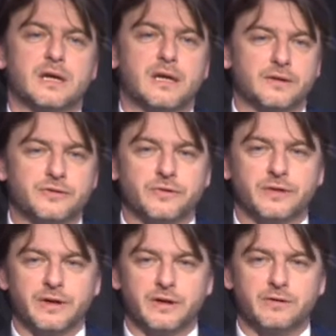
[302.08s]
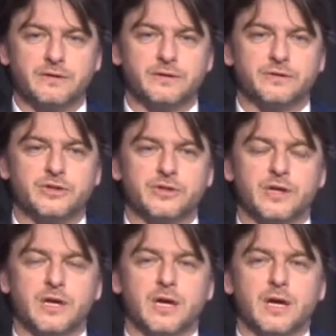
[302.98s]
cultural heritage,
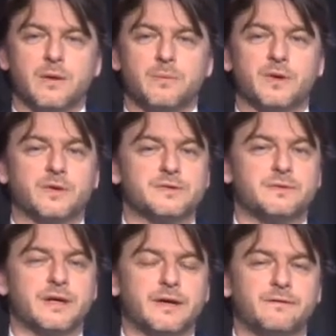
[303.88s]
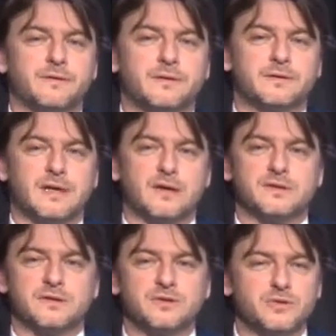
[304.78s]
because we have
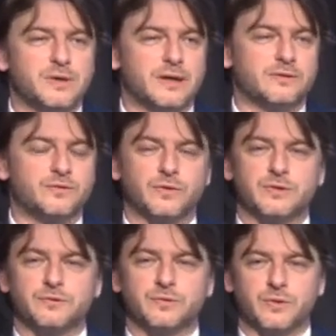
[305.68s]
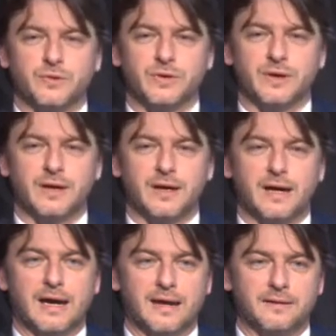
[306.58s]
1,244
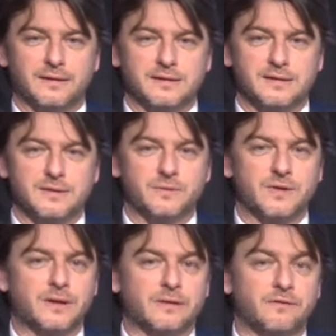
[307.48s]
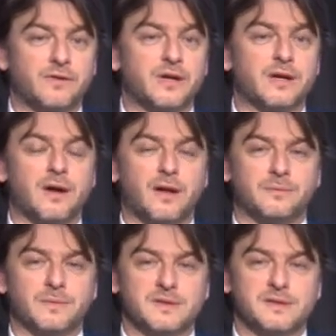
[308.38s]
islands, well, very
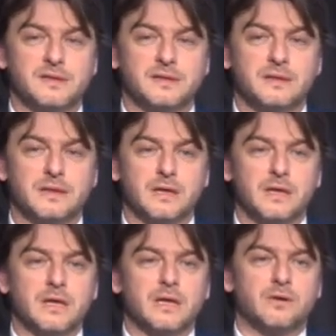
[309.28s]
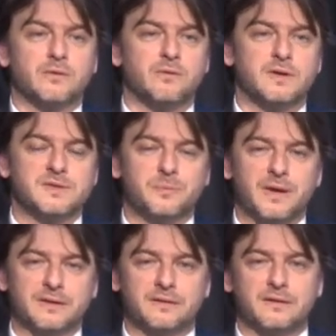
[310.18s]
calm sea,
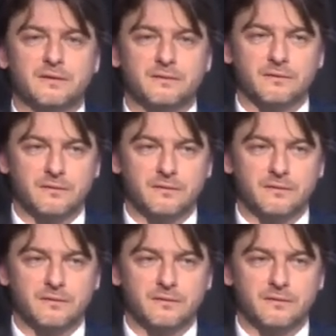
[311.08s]
respecting